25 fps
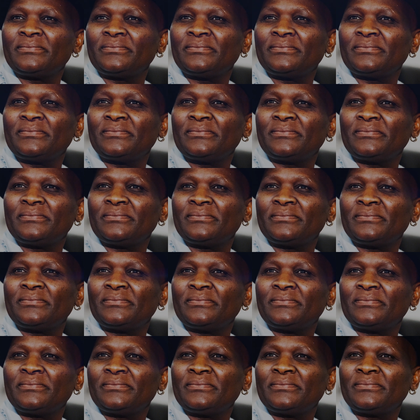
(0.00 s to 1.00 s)

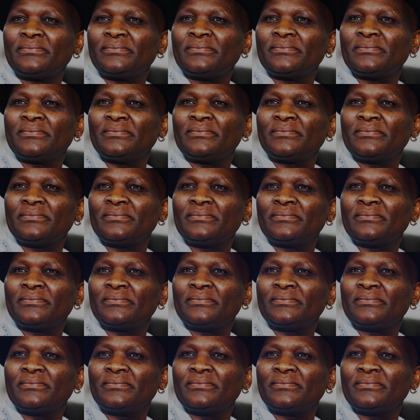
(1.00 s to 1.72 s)
Nothing is said.